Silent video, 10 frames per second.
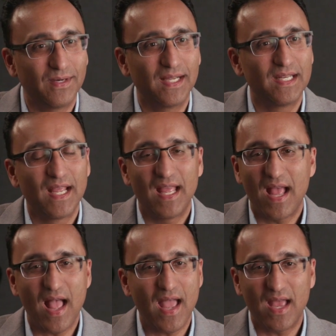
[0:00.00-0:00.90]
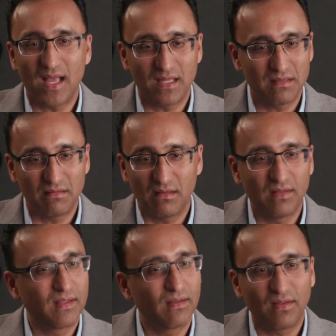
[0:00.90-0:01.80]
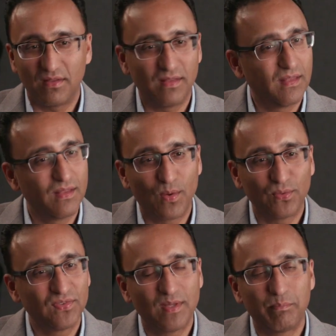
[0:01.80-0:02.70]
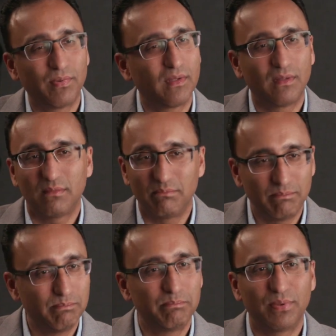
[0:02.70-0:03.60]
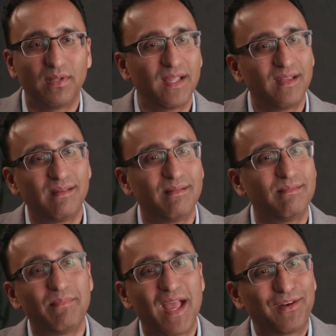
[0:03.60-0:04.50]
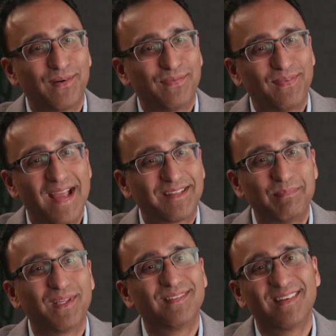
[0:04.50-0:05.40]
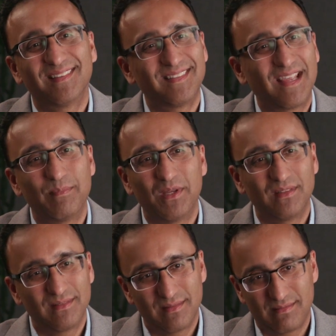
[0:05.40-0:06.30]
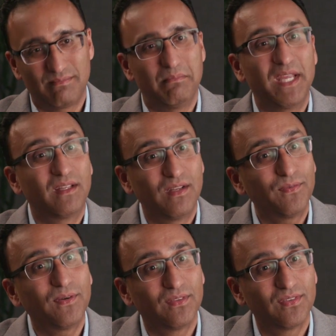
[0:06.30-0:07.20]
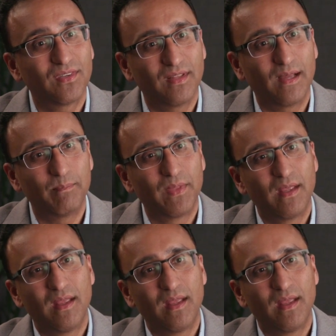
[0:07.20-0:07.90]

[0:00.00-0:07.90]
right? And the those simple plain matter of fact business statements make a difference to them.